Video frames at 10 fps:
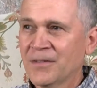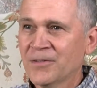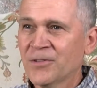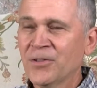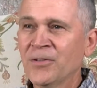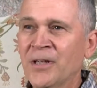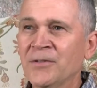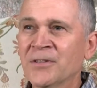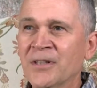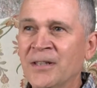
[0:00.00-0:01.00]
True, I
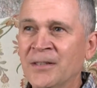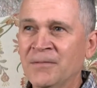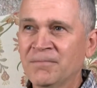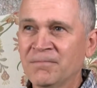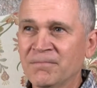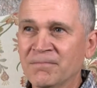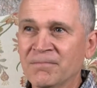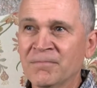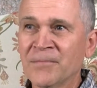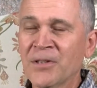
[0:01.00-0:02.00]
would say
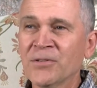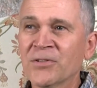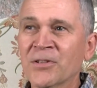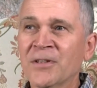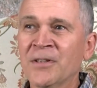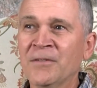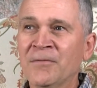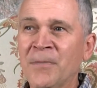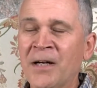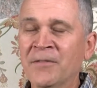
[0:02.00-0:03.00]
most of
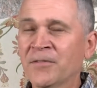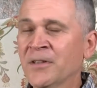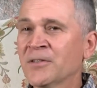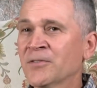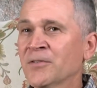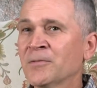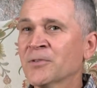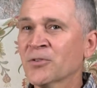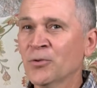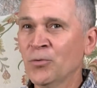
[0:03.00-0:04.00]
my friends from
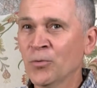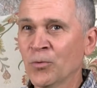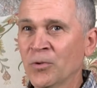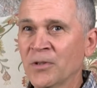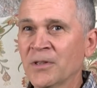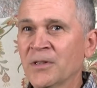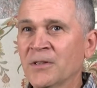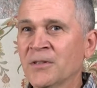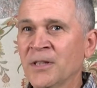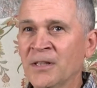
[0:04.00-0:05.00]
school
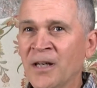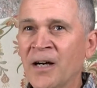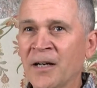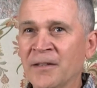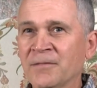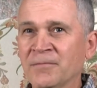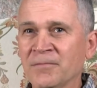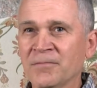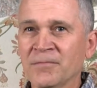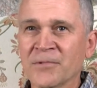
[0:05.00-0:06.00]
did not,
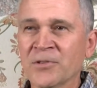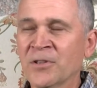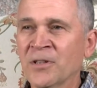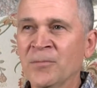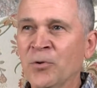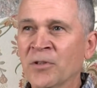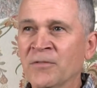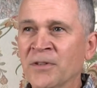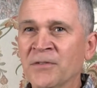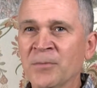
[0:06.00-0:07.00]
certainly more than
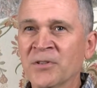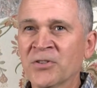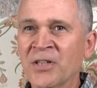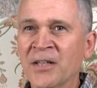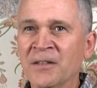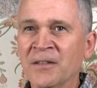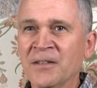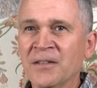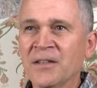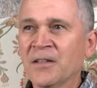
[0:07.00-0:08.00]
50%.
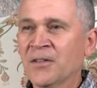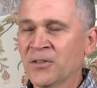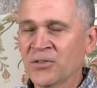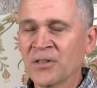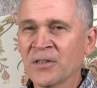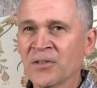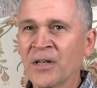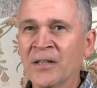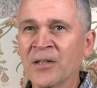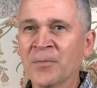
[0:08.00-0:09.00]
There's still a
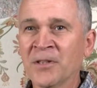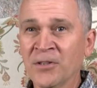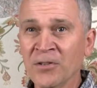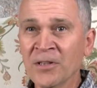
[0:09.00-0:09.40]
great number that do